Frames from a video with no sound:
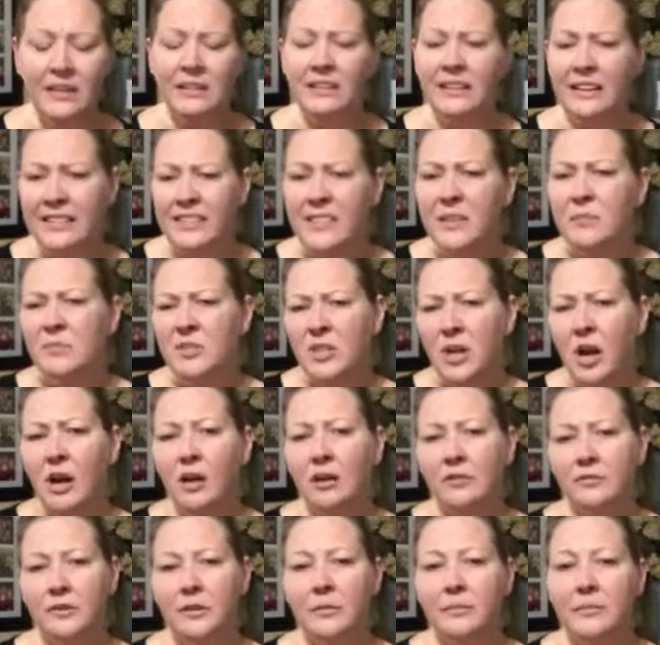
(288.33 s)
Let them
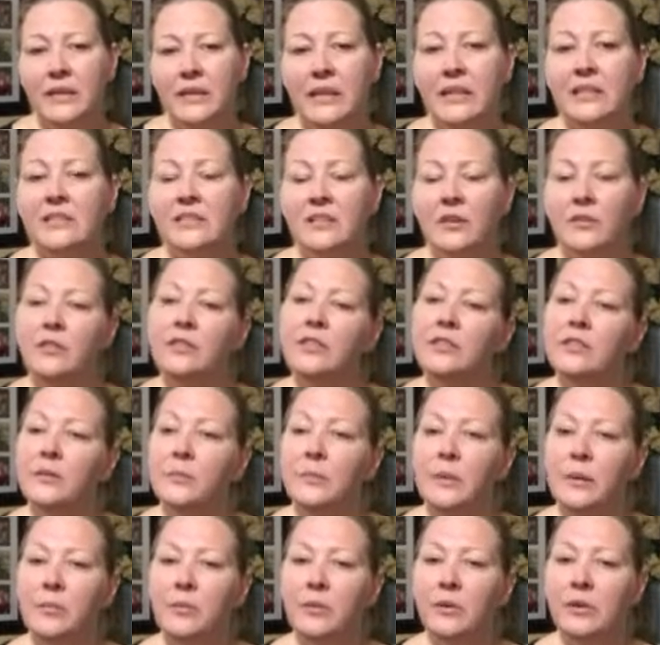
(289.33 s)
talk for a minute so that the
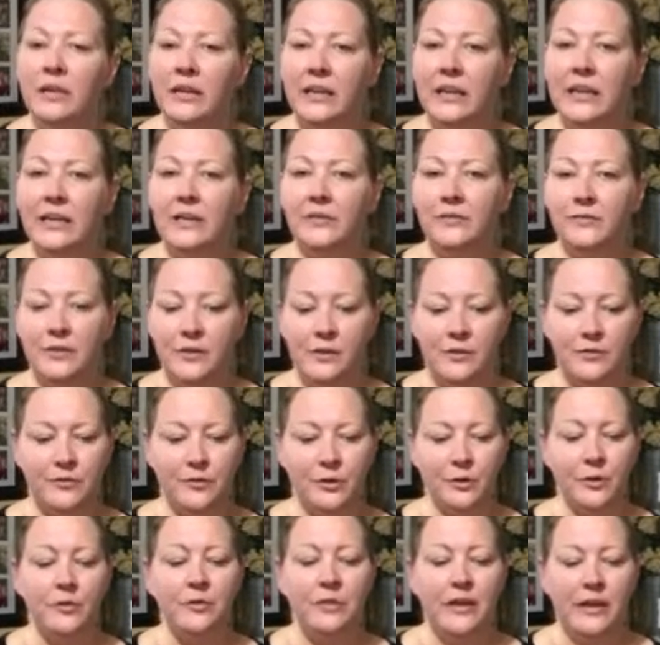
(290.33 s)
people can get a feel
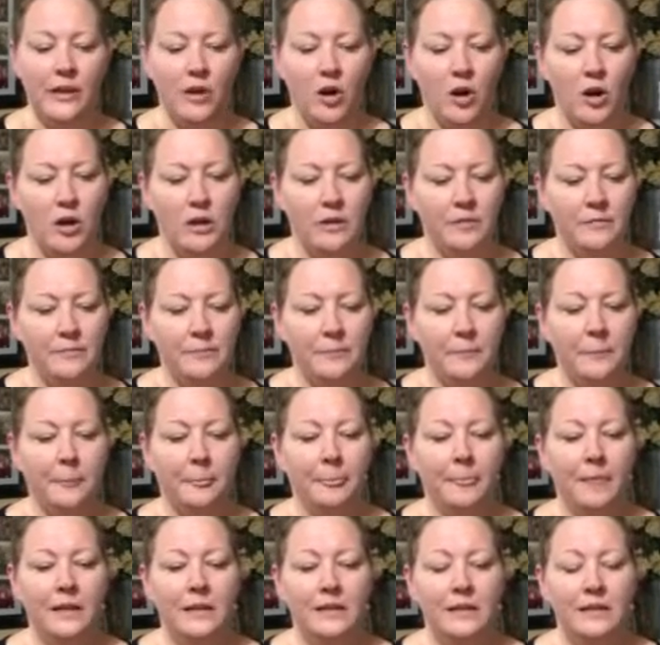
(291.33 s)
for who they are.
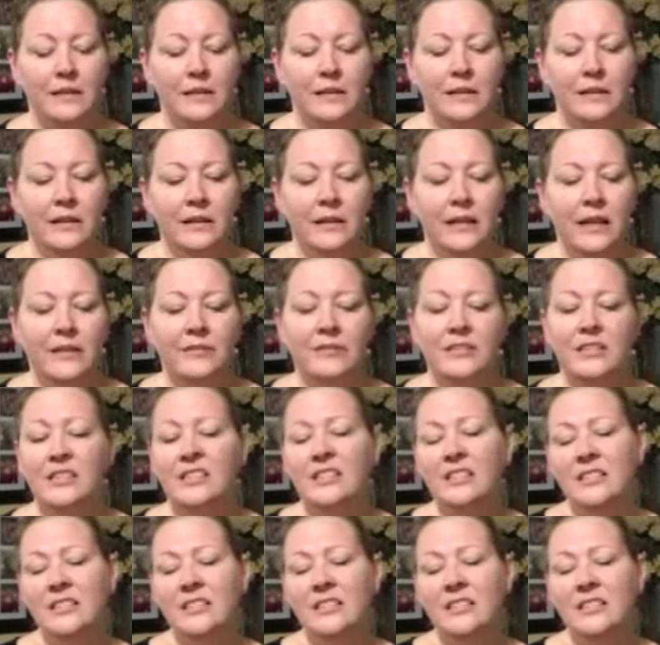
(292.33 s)
If it's a